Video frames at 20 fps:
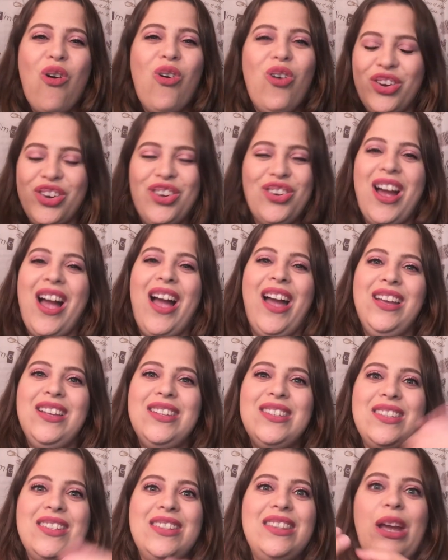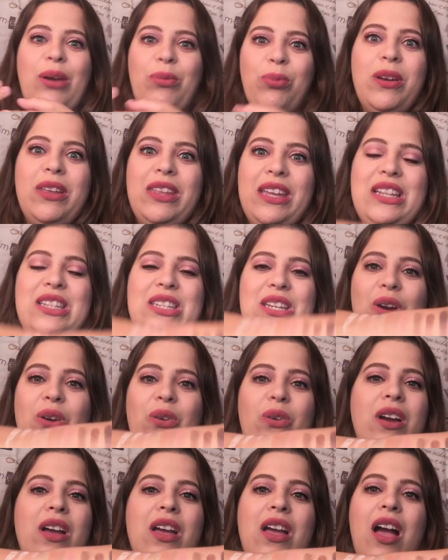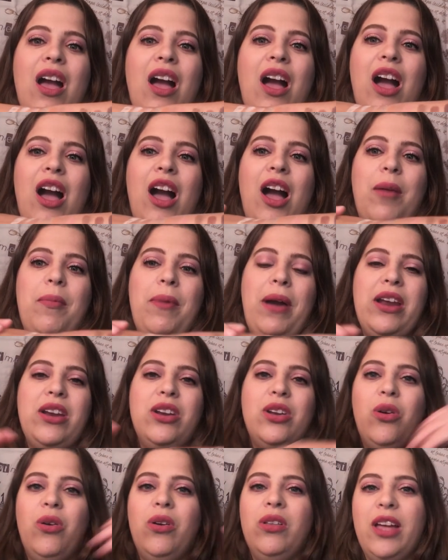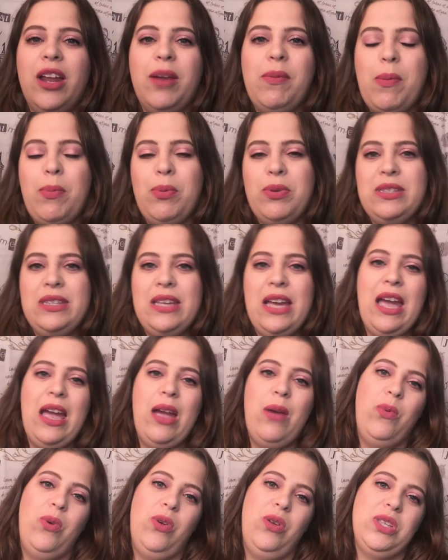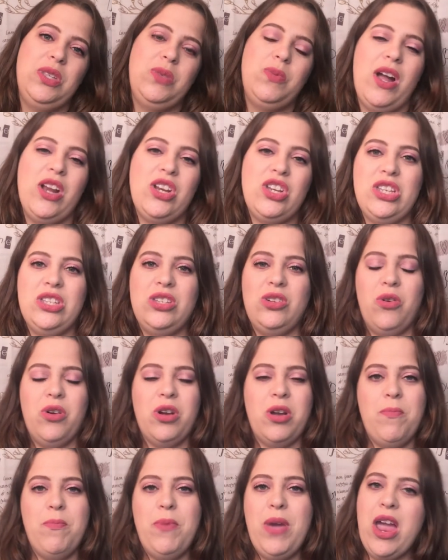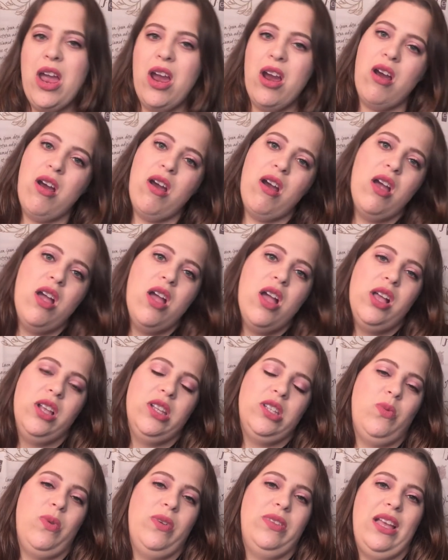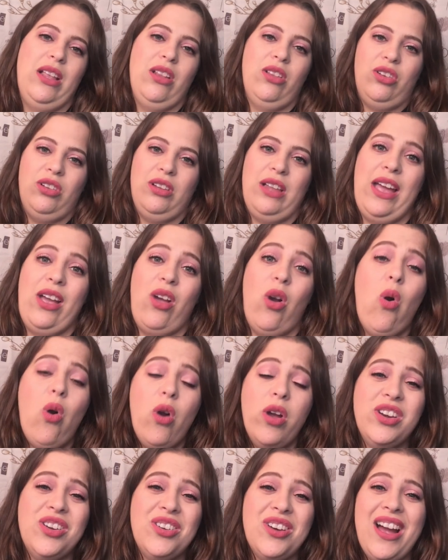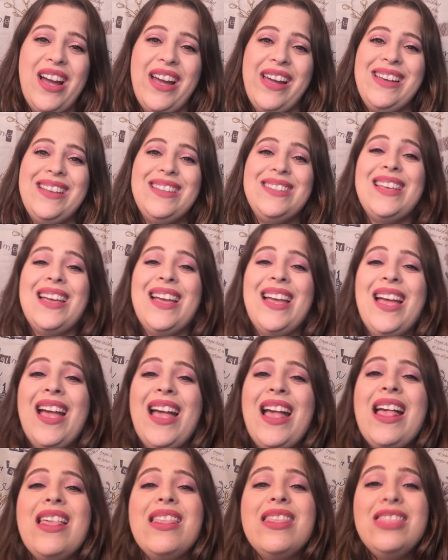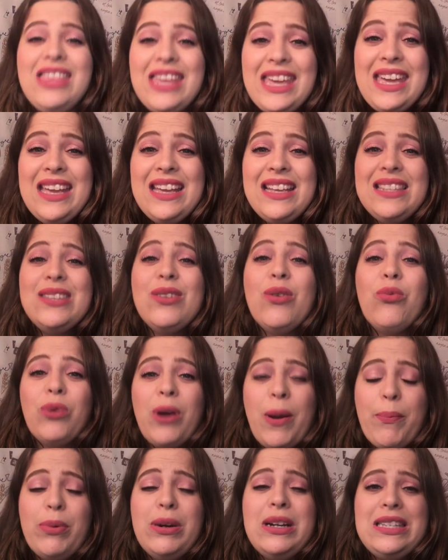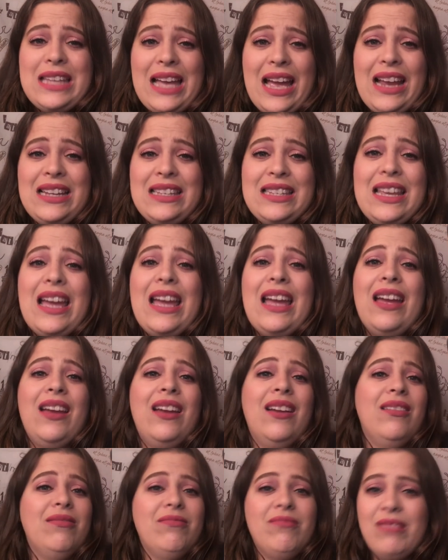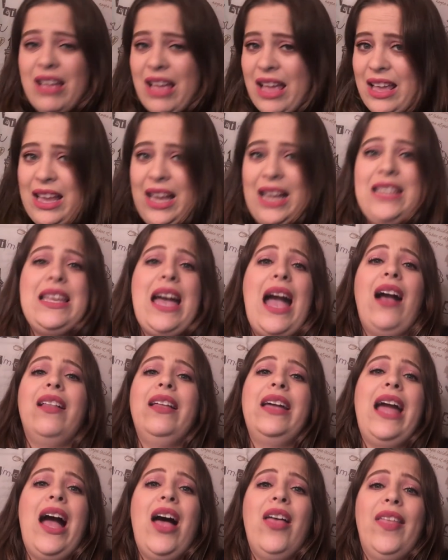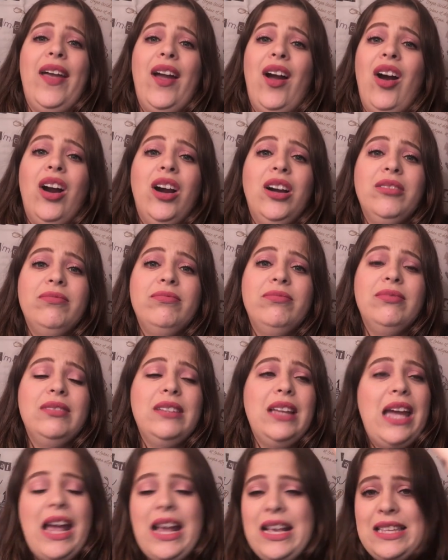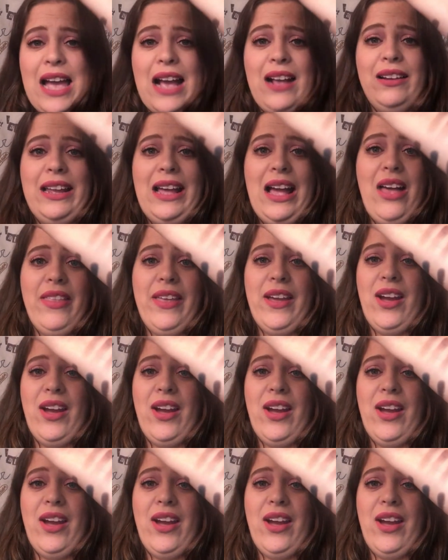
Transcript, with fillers: on your eyes. They really do. Um, I know a lot of people say, well, swatches don't compare to what they look like on your eyes. These represent exactly how they are exactly how